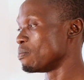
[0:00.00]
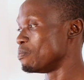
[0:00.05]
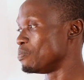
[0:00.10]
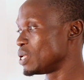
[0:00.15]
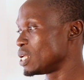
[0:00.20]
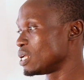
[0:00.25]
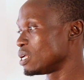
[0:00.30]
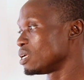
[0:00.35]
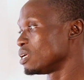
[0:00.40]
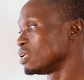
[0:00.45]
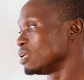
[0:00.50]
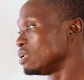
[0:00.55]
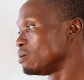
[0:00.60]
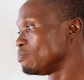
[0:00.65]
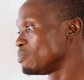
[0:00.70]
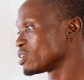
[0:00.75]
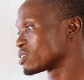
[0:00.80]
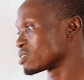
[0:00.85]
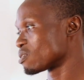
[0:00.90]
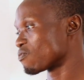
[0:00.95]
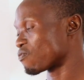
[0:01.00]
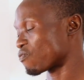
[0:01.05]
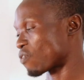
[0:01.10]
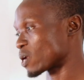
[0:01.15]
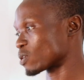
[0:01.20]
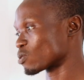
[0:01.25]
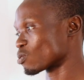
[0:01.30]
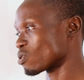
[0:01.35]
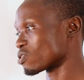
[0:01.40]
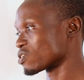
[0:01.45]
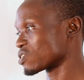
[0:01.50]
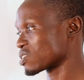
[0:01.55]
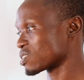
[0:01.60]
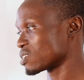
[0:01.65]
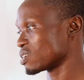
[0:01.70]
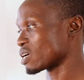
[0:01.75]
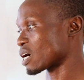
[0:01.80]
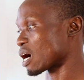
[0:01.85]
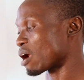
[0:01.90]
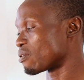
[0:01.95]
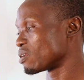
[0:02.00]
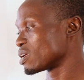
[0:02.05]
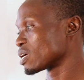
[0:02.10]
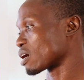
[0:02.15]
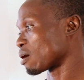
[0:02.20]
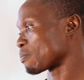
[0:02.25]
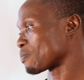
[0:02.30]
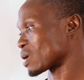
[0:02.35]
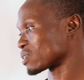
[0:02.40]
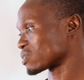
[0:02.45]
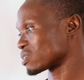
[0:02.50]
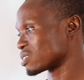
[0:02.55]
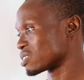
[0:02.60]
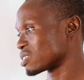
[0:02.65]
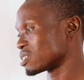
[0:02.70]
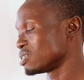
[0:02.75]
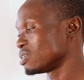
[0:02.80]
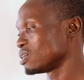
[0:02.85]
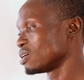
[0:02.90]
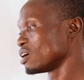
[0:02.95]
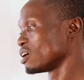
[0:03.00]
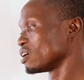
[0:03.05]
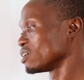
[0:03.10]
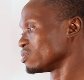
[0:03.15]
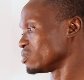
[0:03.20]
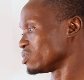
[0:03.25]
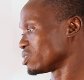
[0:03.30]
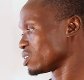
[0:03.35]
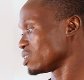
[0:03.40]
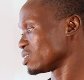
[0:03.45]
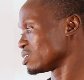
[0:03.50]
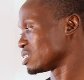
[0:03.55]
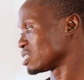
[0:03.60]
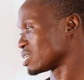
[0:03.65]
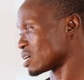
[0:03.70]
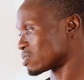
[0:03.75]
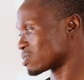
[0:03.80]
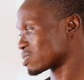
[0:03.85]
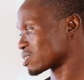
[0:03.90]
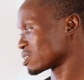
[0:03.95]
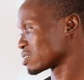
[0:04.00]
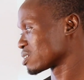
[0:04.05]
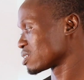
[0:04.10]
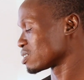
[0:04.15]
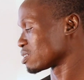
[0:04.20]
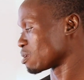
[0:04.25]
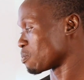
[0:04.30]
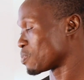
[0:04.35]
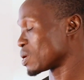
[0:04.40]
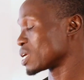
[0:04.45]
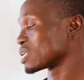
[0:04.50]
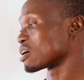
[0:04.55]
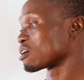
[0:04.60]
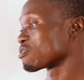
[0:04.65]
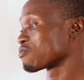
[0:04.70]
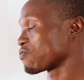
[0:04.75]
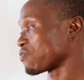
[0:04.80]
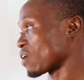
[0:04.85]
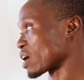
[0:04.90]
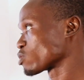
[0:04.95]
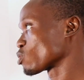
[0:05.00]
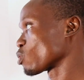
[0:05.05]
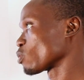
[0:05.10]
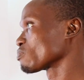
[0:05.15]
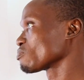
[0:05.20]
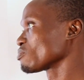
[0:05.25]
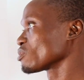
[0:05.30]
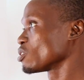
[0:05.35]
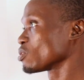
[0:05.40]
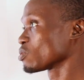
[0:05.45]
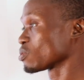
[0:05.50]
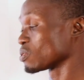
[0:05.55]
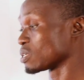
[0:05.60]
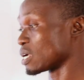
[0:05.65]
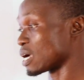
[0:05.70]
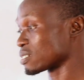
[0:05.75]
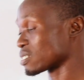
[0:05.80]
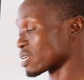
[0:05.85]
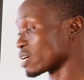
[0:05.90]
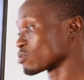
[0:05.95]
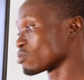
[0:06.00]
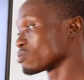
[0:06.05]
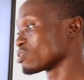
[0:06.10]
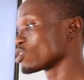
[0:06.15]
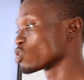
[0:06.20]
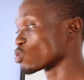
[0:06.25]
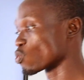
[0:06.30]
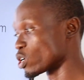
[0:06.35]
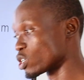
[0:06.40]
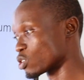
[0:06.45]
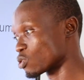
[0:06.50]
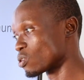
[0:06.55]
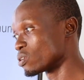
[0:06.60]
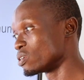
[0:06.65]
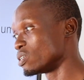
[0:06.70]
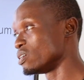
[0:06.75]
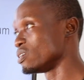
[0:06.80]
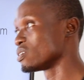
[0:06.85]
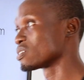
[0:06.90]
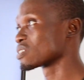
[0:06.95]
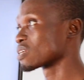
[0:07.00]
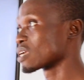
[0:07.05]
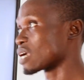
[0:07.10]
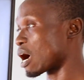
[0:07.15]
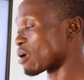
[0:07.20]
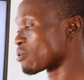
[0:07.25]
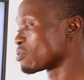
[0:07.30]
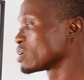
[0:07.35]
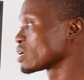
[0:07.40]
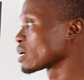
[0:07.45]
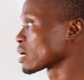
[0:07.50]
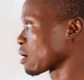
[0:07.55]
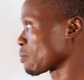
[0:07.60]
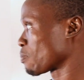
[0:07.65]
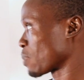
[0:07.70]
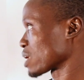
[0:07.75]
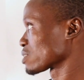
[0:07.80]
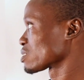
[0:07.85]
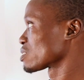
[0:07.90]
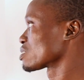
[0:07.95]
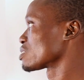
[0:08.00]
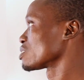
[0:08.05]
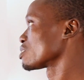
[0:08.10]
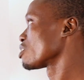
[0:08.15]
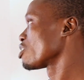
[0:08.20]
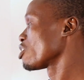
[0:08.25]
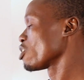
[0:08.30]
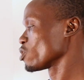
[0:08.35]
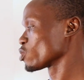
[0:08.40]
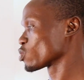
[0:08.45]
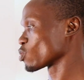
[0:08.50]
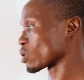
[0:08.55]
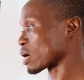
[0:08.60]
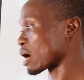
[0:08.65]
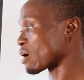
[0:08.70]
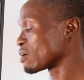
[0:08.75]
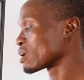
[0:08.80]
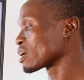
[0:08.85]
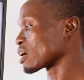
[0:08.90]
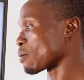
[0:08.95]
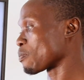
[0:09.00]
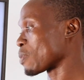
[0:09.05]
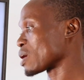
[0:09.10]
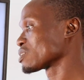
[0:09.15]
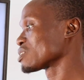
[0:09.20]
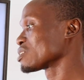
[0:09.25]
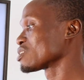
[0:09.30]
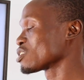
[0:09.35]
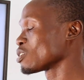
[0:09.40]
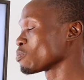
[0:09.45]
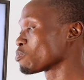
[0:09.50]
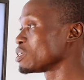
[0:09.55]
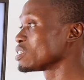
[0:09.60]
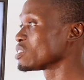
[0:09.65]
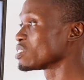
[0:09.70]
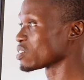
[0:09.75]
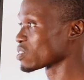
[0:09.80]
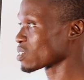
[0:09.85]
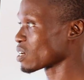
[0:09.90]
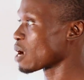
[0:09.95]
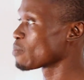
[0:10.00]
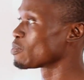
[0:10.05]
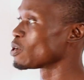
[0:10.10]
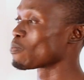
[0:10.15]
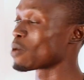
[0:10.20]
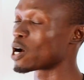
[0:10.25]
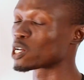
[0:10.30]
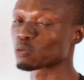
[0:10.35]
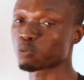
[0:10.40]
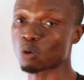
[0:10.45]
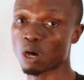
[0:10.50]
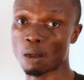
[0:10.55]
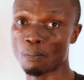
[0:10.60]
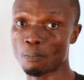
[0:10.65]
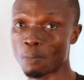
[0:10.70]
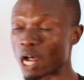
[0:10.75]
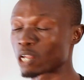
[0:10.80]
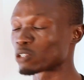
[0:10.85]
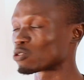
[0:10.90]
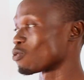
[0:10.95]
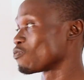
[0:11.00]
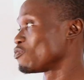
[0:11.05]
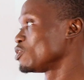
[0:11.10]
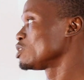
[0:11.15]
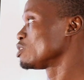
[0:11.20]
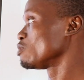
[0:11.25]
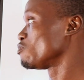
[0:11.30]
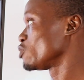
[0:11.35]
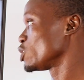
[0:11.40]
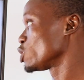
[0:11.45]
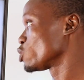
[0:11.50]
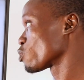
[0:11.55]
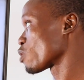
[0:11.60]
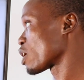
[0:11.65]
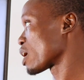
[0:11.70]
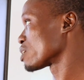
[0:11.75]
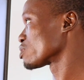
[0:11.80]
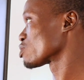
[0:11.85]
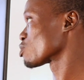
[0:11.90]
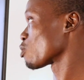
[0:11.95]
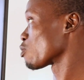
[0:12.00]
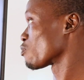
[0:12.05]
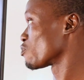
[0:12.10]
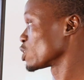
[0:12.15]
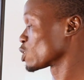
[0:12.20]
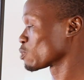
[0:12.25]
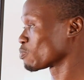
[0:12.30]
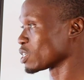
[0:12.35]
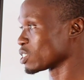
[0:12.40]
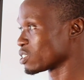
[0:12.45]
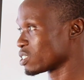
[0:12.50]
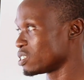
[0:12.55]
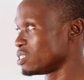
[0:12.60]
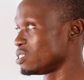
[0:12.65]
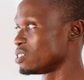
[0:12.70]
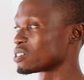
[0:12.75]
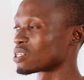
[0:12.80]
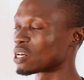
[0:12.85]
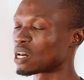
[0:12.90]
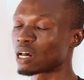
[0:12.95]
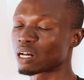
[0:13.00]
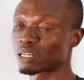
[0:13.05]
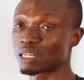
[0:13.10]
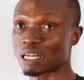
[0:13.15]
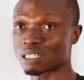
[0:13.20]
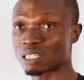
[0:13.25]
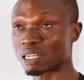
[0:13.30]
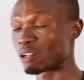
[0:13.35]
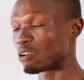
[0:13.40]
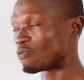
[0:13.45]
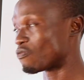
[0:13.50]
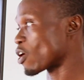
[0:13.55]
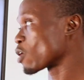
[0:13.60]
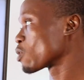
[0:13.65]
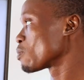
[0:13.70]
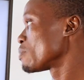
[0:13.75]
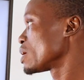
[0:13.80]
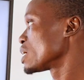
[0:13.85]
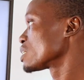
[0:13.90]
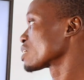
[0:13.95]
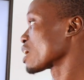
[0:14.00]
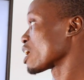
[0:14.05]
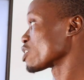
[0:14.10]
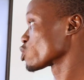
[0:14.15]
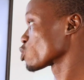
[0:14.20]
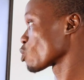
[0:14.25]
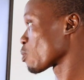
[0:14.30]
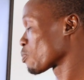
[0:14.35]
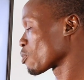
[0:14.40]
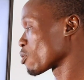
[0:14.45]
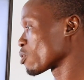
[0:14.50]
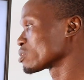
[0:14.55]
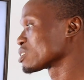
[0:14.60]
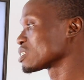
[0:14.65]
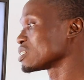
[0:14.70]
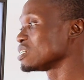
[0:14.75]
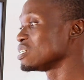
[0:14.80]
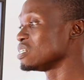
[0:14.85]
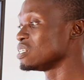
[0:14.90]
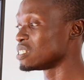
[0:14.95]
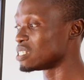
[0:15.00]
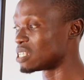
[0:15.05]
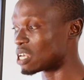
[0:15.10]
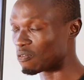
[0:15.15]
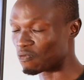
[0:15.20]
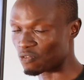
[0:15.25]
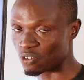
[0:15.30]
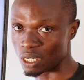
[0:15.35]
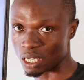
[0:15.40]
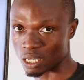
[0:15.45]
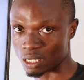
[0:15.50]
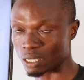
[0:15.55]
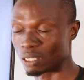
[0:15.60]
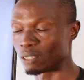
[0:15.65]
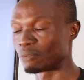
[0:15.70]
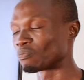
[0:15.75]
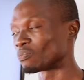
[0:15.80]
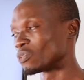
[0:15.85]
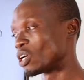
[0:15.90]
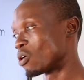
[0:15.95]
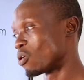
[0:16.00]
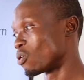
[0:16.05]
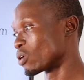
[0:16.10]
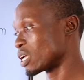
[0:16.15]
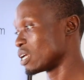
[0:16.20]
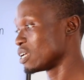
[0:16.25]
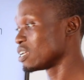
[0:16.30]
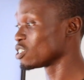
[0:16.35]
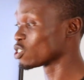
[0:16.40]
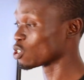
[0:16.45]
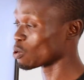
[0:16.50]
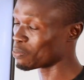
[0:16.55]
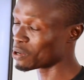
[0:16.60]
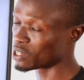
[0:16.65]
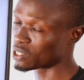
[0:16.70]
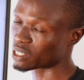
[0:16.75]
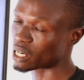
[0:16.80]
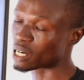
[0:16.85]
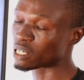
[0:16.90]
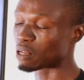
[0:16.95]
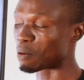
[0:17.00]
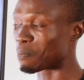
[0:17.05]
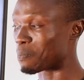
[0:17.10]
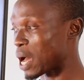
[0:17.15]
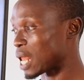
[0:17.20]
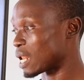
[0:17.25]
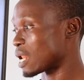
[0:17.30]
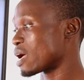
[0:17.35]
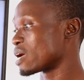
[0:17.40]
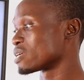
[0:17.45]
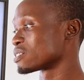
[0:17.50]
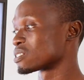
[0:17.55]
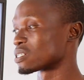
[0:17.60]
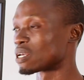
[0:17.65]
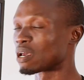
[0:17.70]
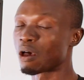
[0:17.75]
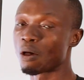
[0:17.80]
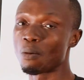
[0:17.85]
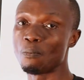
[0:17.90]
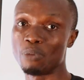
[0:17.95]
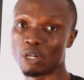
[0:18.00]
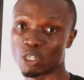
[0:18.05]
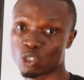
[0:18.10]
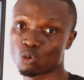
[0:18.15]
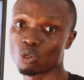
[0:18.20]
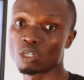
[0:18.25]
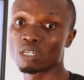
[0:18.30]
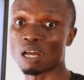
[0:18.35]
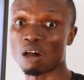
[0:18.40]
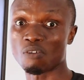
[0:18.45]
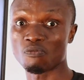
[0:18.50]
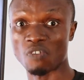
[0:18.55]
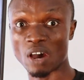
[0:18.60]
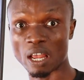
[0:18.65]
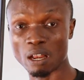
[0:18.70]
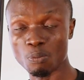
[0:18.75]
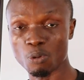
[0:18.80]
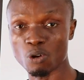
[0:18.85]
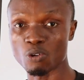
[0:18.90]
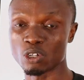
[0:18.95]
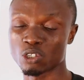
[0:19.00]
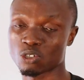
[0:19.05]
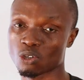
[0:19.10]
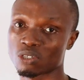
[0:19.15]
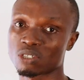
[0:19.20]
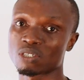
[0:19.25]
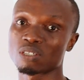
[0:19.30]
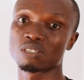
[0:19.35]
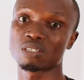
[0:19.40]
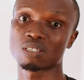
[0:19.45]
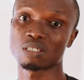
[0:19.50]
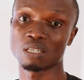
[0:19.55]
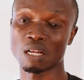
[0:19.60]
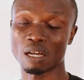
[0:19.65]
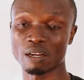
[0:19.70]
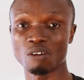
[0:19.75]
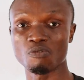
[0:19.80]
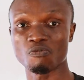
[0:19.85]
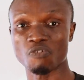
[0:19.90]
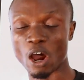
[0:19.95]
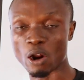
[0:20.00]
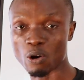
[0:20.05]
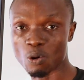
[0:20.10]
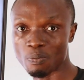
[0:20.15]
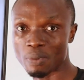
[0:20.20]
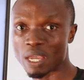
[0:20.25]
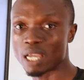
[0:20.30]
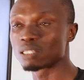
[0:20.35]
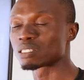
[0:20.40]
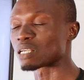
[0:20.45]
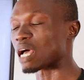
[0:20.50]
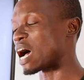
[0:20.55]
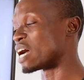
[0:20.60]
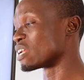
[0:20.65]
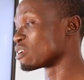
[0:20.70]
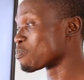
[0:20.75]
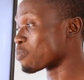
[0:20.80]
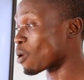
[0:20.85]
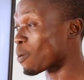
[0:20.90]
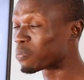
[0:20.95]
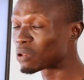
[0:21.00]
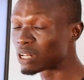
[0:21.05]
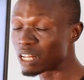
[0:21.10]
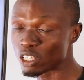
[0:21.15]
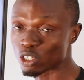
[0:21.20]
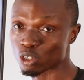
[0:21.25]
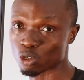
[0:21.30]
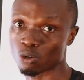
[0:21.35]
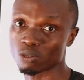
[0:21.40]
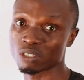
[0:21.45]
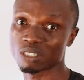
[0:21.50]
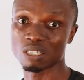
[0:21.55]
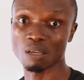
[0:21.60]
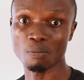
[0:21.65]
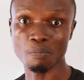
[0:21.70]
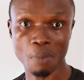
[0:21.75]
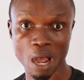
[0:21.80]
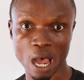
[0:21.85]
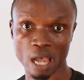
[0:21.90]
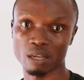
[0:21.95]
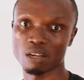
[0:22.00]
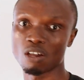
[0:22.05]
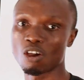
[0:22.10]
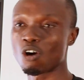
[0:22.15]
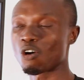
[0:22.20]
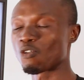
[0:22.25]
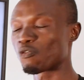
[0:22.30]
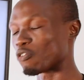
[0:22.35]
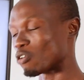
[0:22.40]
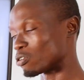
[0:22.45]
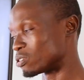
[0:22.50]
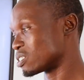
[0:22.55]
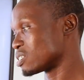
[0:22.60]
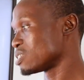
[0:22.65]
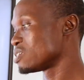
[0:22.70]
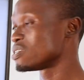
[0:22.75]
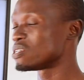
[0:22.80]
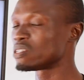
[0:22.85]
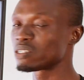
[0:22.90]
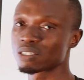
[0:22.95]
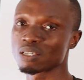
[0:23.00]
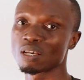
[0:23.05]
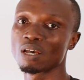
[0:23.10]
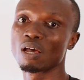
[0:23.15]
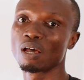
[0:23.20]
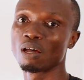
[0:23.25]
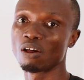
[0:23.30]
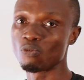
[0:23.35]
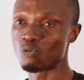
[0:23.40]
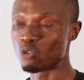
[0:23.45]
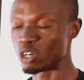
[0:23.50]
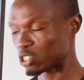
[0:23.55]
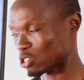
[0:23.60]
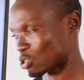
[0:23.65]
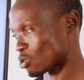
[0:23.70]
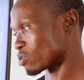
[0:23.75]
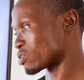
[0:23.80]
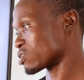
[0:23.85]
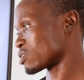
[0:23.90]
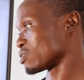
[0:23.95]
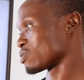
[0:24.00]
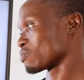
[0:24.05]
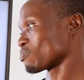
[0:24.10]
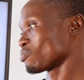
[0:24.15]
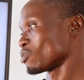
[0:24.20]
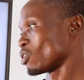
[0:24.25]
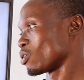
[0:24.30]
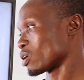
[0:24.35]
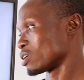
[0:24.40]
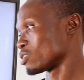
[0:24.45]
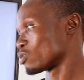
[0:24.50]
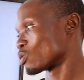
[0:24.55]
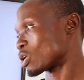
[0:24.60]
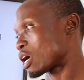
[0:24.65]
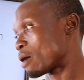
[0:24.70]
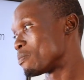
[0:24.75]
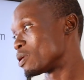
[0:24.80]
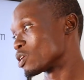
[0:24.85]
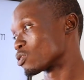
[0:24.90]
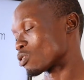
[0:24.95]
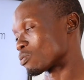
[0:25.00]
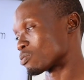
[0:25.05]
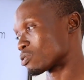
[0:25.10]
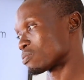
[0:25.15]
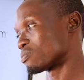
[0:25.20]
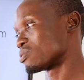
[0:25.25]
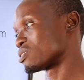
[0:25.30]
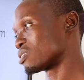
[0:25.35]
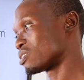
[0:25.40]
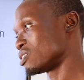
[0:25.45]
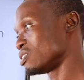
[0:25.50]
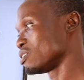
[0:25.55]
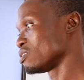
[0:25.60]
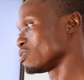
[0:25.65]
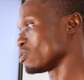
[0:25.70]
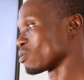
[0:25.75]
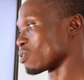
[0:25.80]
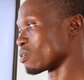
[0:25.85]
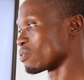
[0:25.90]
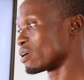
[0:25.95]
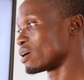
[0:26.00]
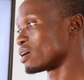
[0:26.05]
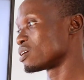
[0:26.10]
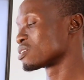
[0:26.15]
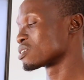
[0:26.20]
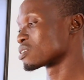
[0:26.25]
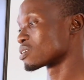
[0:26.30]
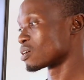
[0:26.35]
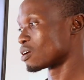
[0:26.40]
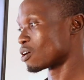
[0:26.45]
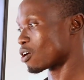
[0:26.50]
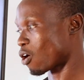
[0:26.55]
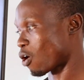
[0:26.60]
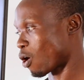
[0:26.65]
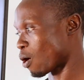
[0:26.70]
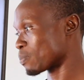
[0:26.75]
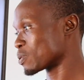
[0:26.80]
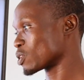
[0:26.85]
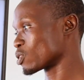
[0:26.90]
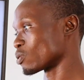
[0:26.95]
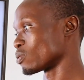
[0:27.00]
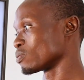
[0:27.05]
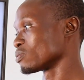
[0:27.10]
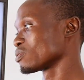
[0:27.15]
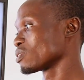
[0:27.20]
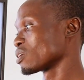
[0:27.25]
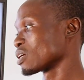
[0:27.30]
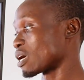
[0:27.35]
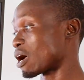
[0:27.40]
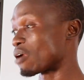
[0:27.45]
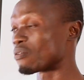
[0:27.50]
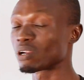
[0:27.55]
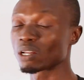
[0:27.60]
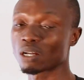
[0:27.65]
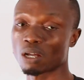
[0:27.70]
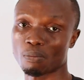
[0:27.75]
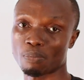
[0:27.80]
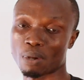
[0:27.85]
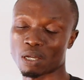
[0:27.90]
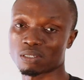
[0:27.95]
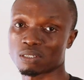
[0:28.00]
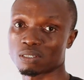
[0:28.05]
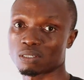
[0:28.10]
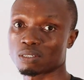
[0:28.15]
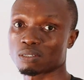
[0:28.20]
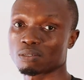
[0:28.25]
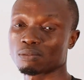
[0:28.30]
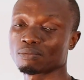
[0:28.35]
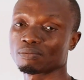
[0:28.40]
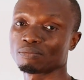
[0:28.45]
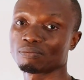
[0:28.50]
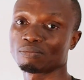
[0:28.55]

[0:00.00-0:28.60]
B. Limiting factor. C. Carrying capacity. D. Density dependent factor. So the answer to this question is carrying capacity. So carrying capacity simply describes the maximum amount of individuals of a species that an environment can support indefinitely. Okay, it represents the balance between the valuable resources in an environment and the population's demand for these resources. Okay, so that makes option C the correct option, carrying capacity.